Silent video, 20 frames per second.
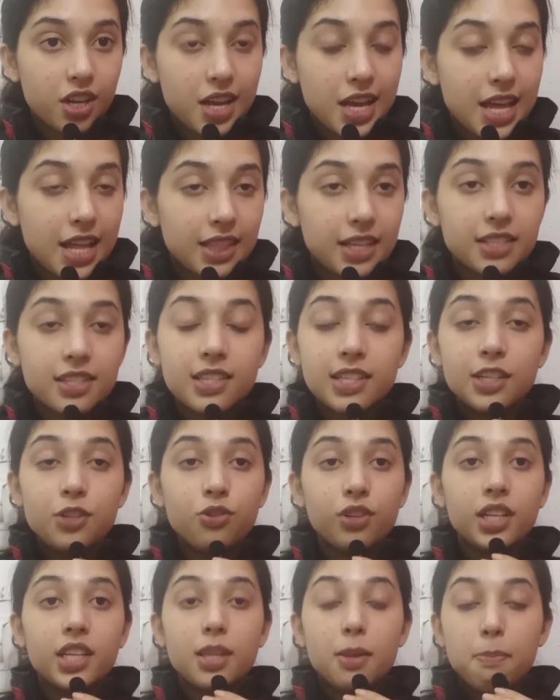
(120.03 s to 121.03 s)
This is
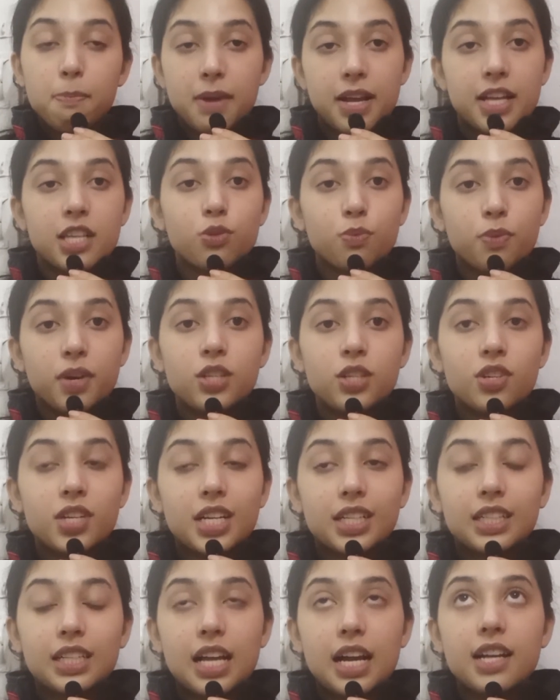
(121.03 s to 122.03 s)
literally the best way to
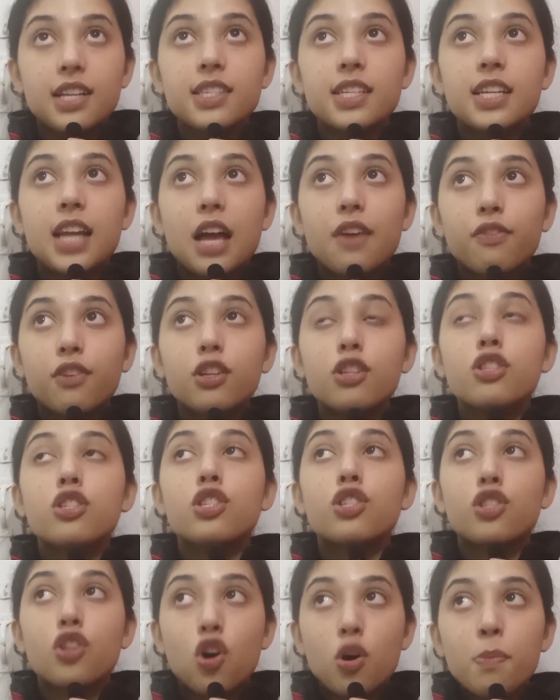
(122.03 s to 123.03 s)
get clients, and I've gotten
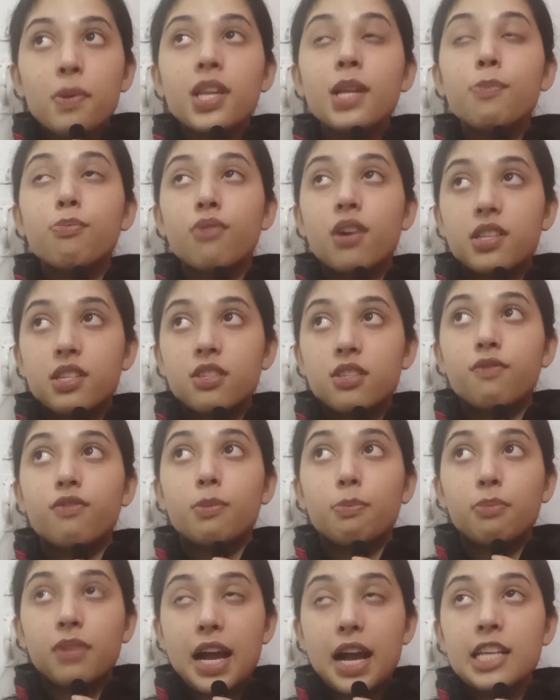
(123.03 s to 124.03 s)
so many positive
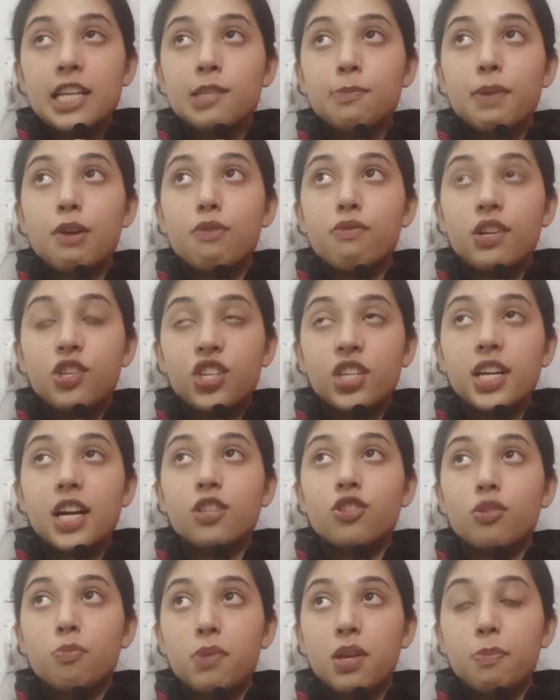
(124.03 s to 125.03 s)
replies by reaching out
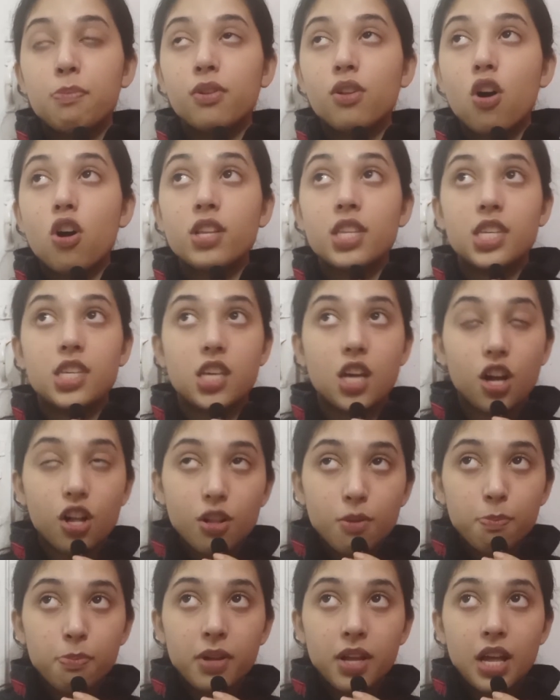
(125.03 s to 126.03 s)
to people on
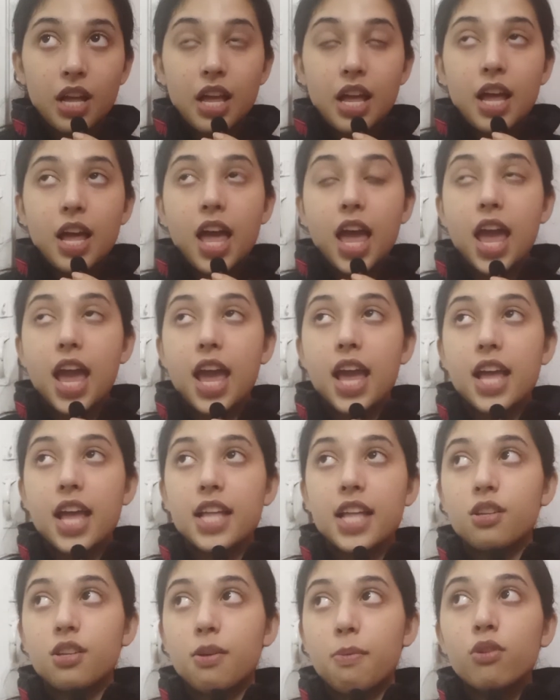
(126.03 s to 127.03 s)
Yelp. And
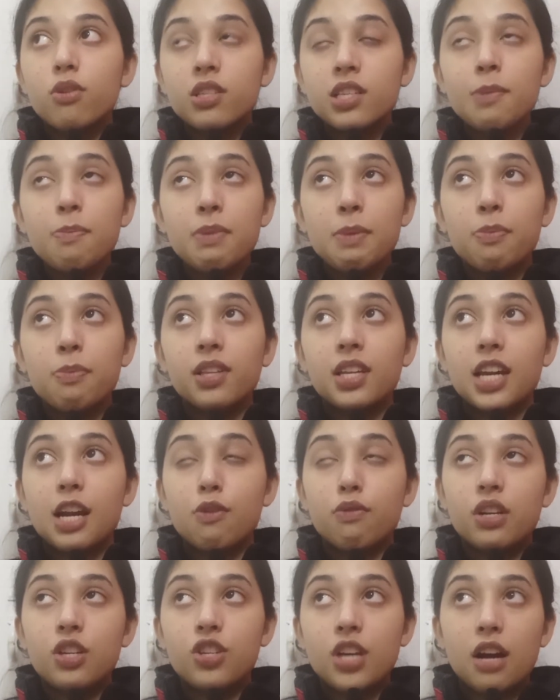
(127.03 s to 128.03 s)
mostly people that I
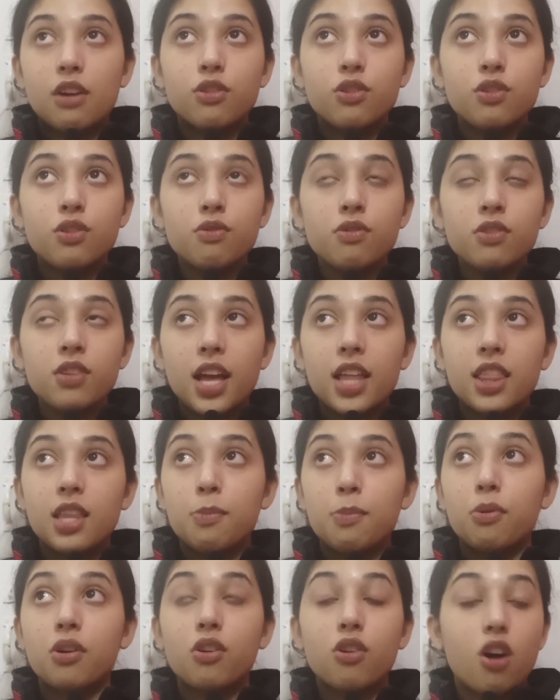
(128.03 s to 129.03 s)
reach out to and they
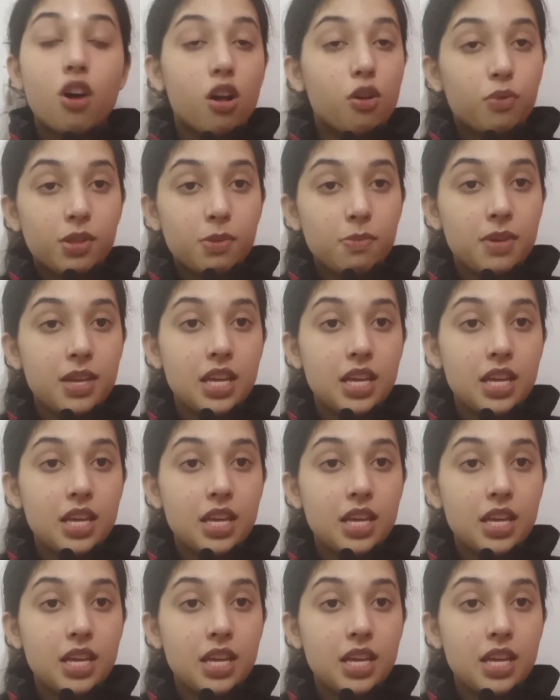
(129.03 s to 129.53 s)
book a call with me,